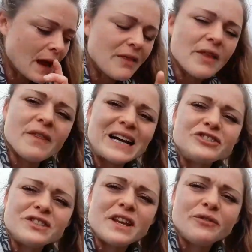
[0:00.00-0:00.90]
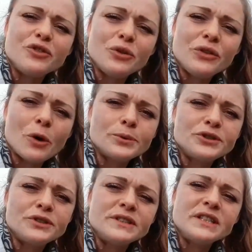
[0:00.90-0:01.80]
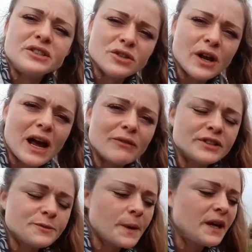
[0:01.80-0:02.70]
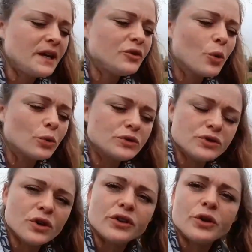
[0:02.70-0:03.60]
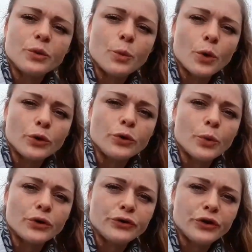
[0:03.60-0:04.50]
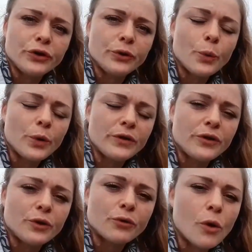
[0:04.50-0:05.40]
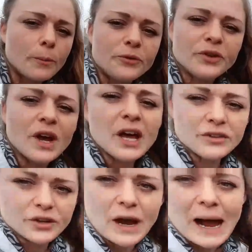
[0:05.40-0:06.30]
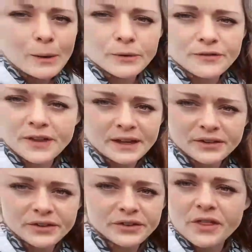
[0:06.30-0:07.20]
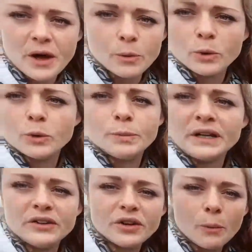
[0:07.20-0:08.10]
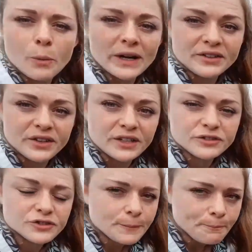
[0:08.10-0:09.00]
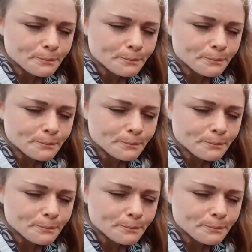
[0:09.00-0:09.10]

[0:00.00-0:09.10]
And then that just gives you the opportunity to look at recipes or decide that what you want to do with your crops. So out of this, there will be some wastage